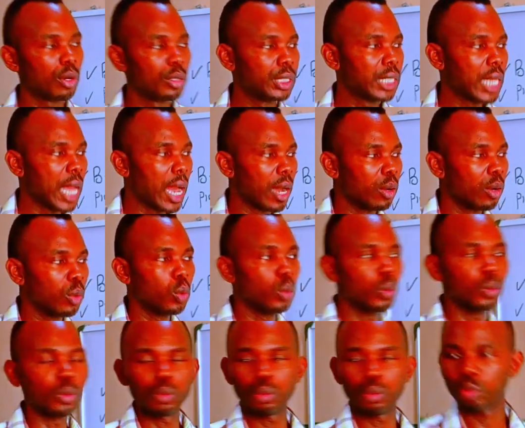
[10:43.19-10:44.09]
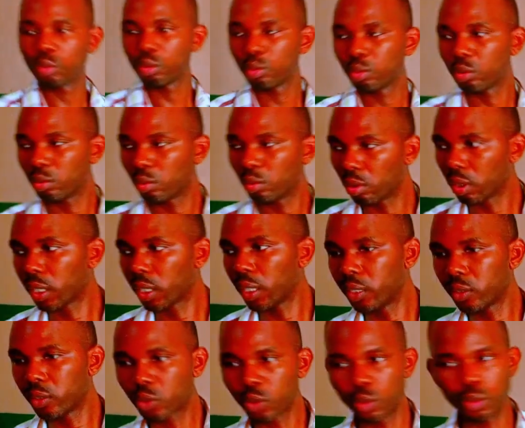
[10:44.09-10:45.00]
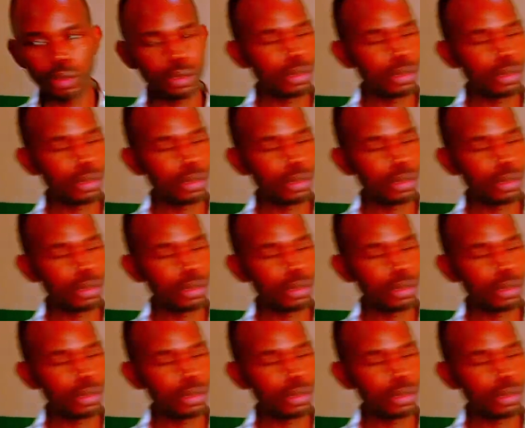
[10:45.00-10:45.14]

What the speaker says: on their own. Okay, so